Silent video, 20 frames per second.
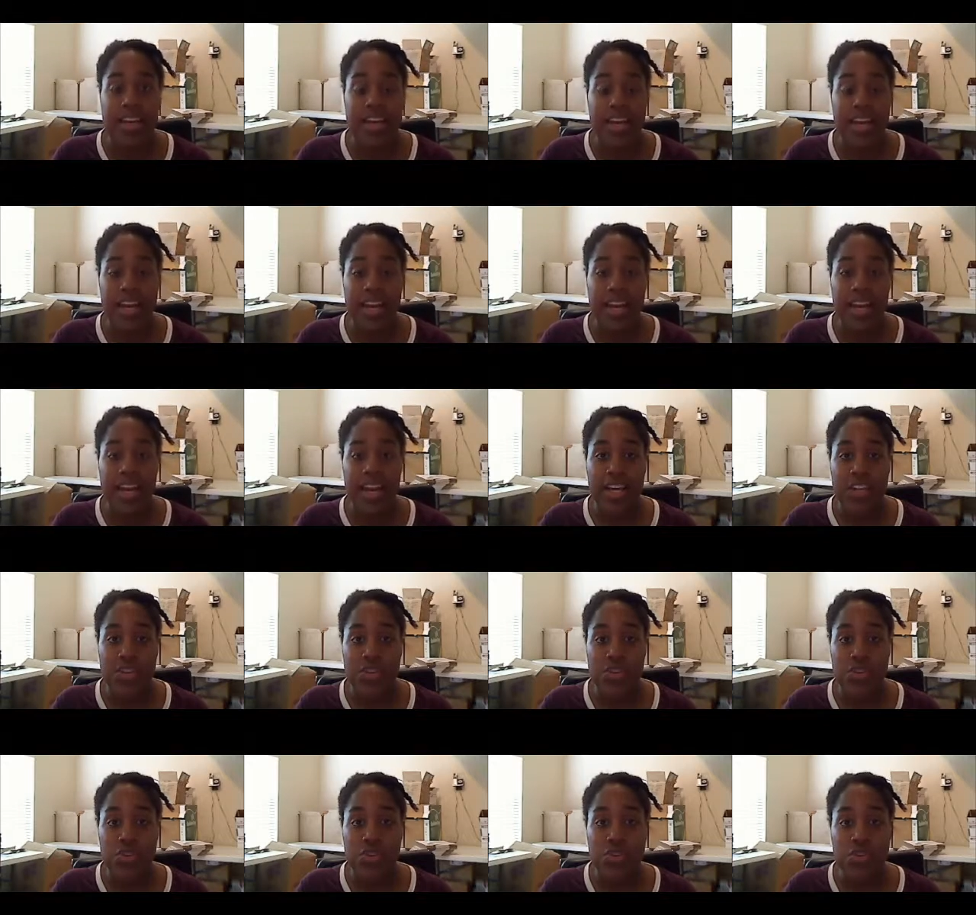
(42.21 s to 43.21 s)
and
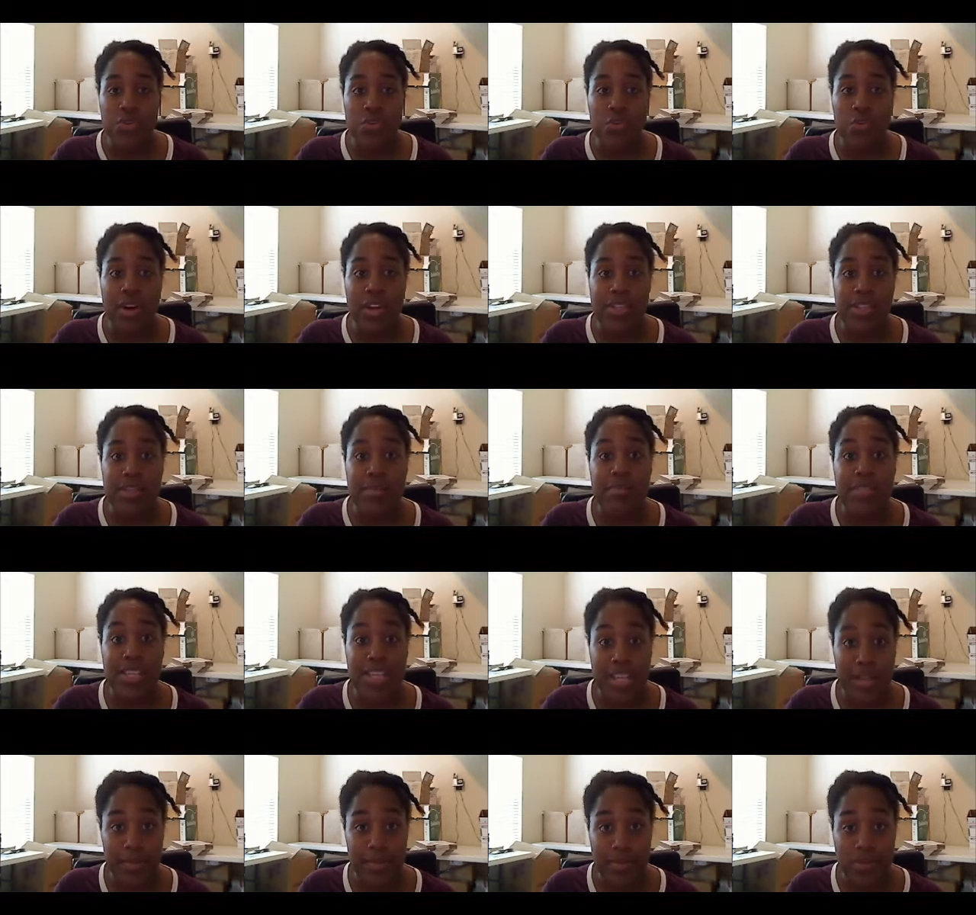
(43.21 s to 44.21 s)
you want some
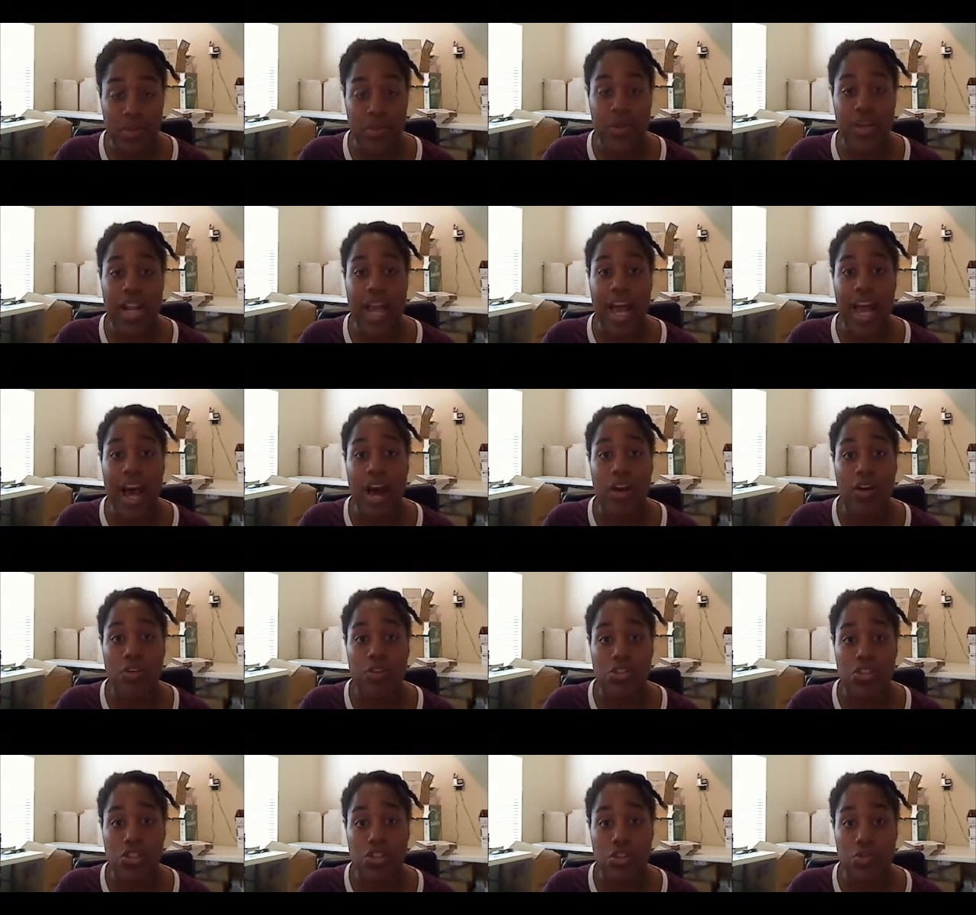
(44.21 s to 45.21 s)
tips on how
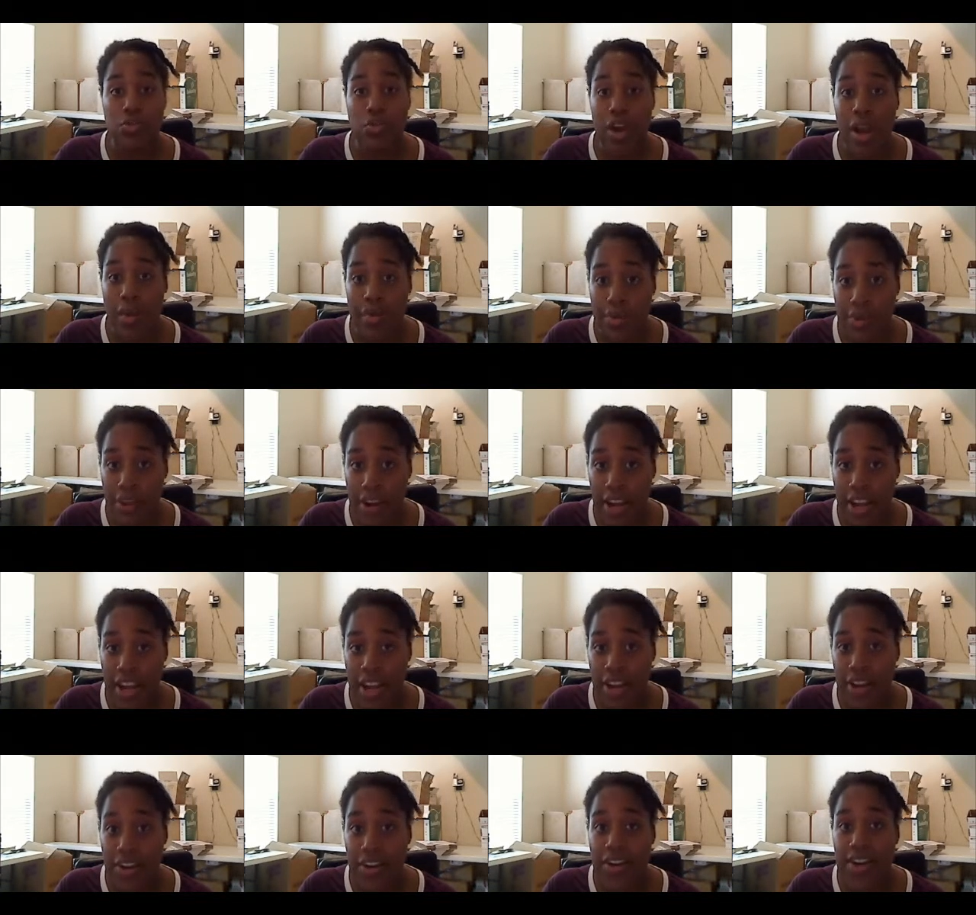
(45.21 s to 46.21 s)
to prep your
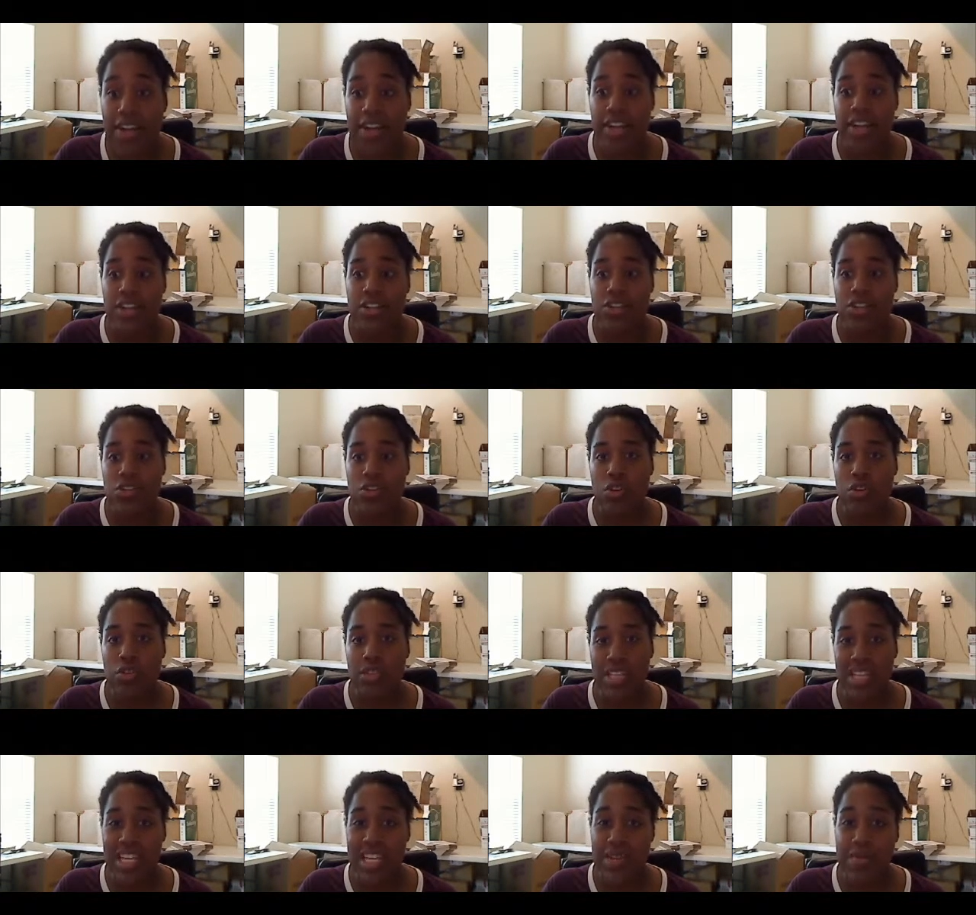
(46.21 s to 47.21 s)
hair so to
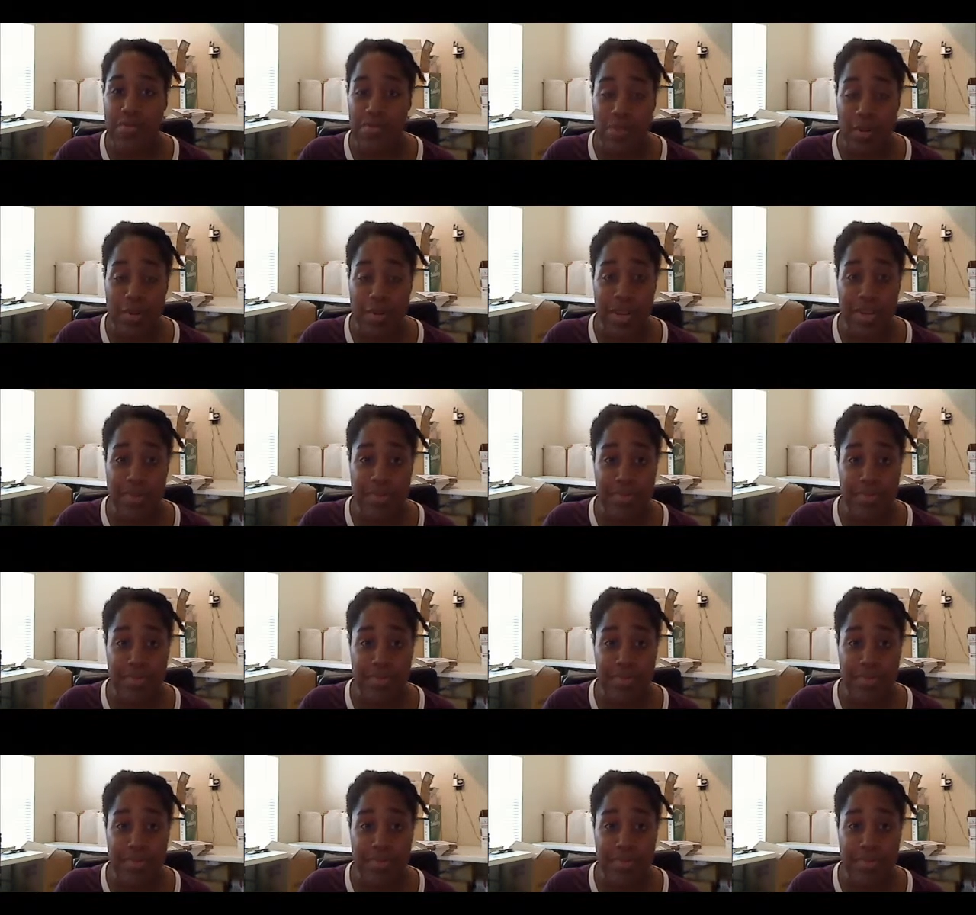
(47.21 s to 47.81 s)
keep from it